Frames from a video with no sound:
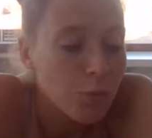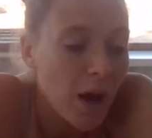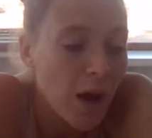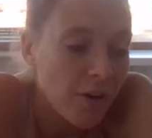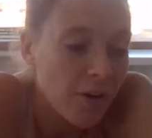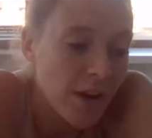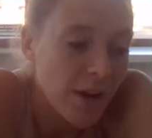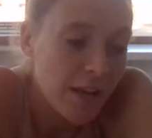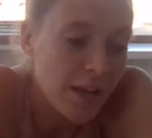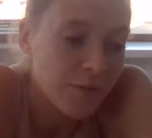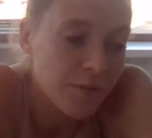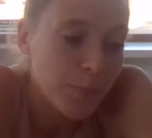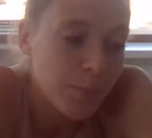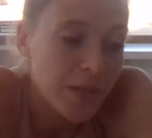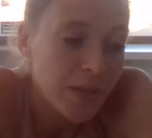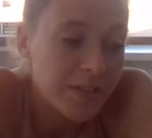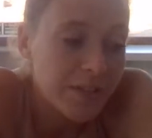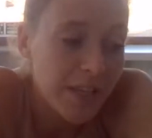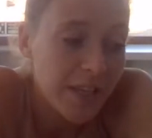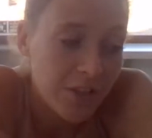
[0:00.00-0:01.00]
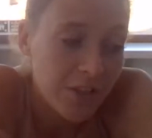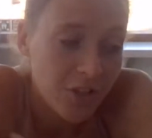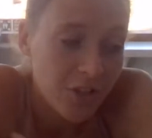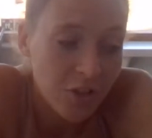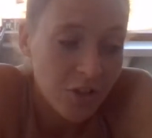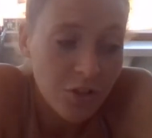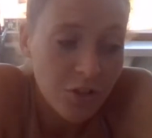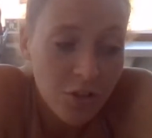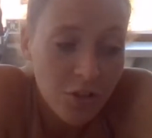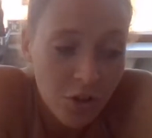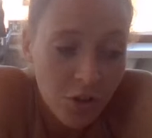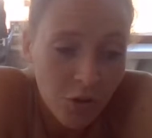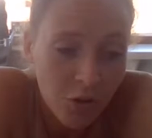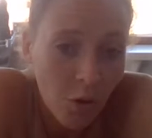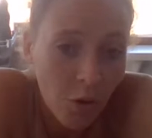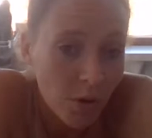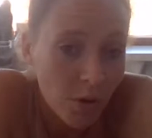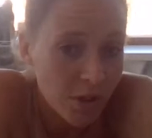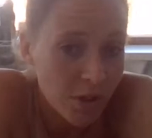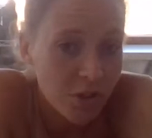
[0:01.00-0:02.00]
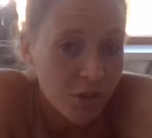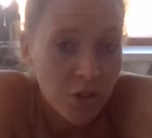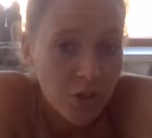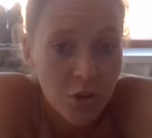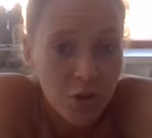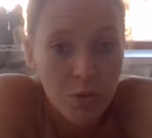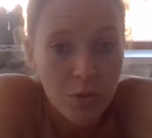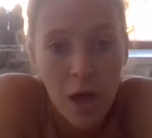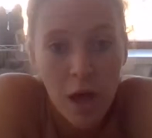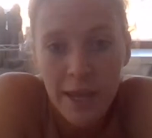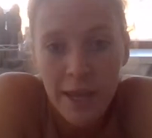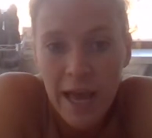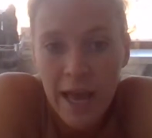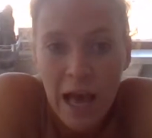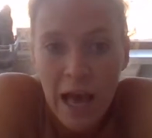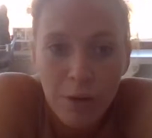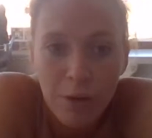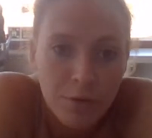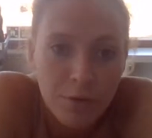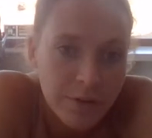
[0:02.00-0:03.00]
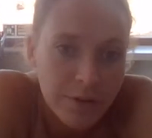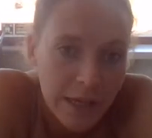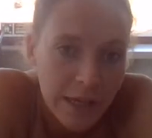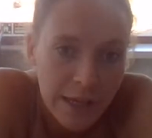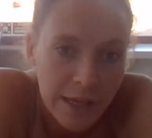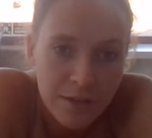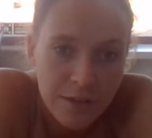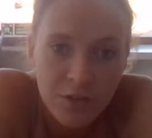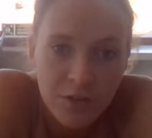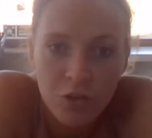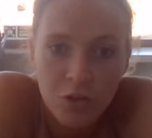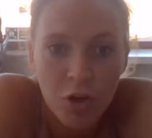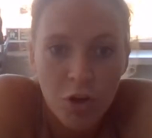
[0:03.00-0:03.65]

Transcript: Where it is positioned according to like houses,